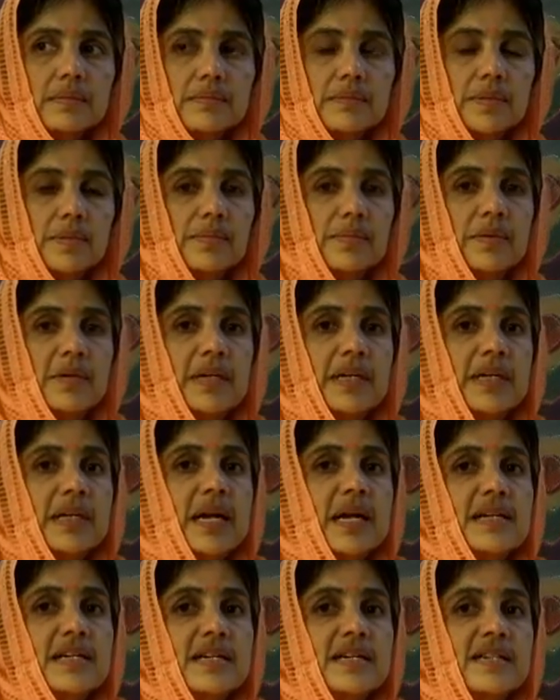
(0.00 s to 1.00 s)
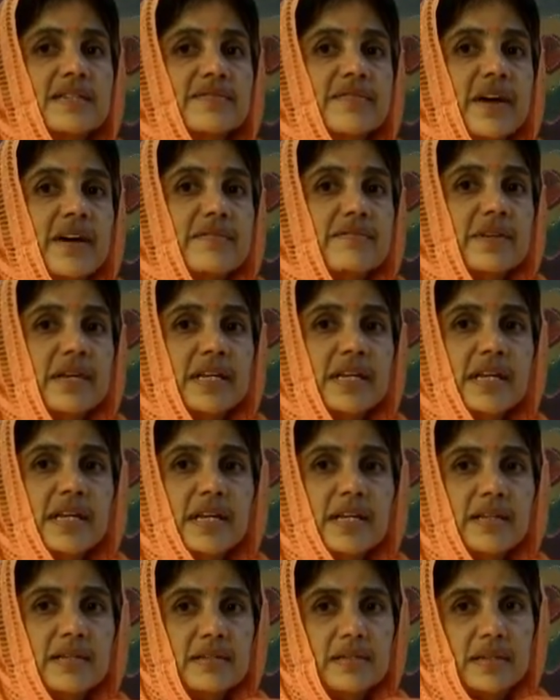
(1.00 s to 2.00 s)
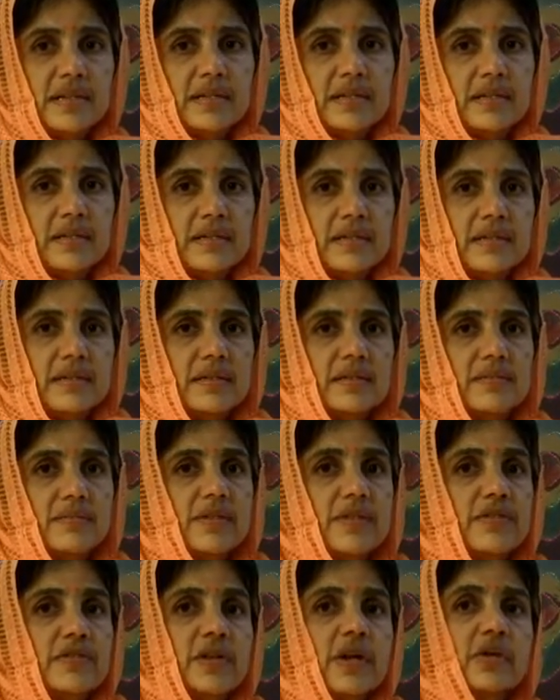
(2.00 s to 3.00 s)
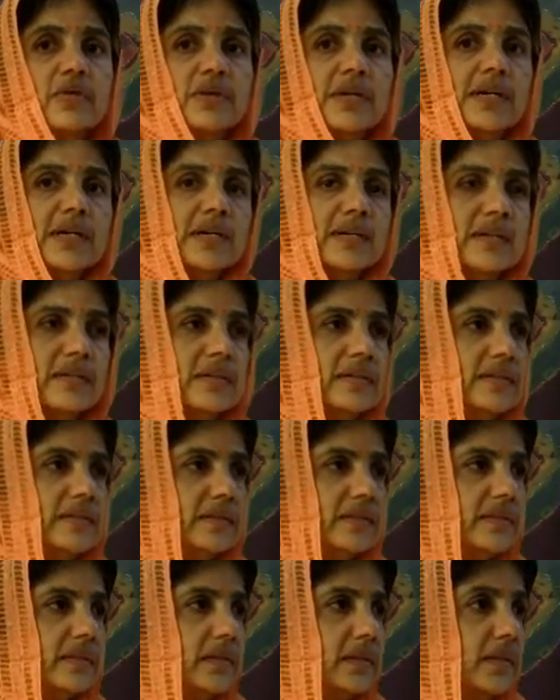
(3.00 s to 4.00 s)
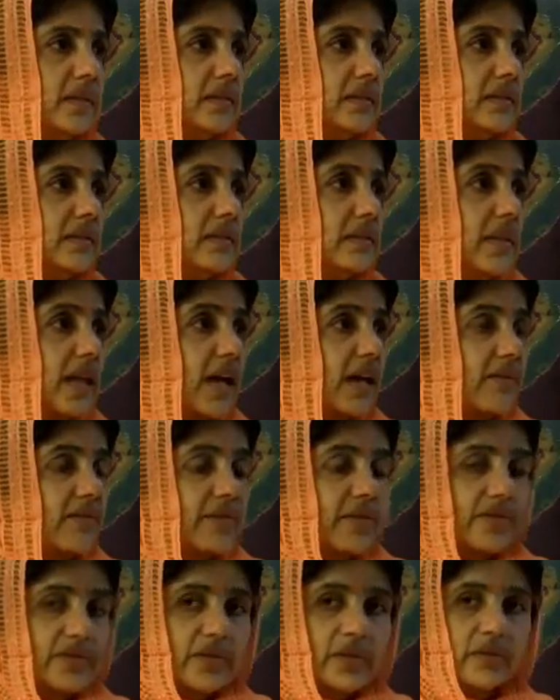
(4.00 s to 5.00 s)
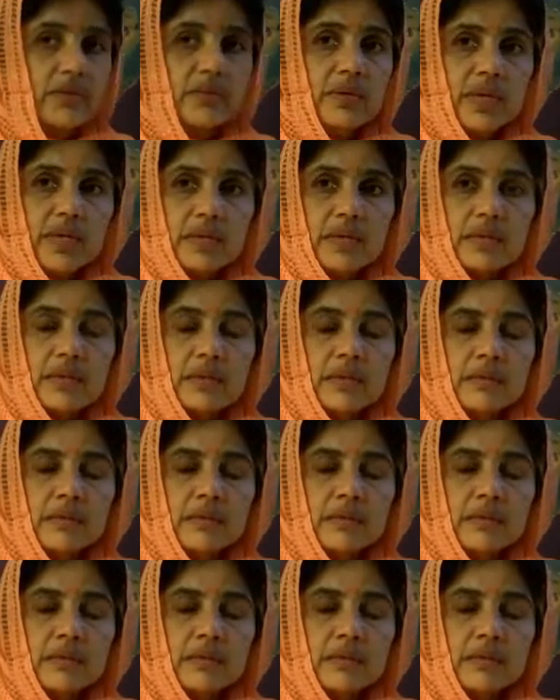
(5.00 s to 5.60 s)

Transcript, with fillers: people can identify very easily with Shaunaka. All this life of doing.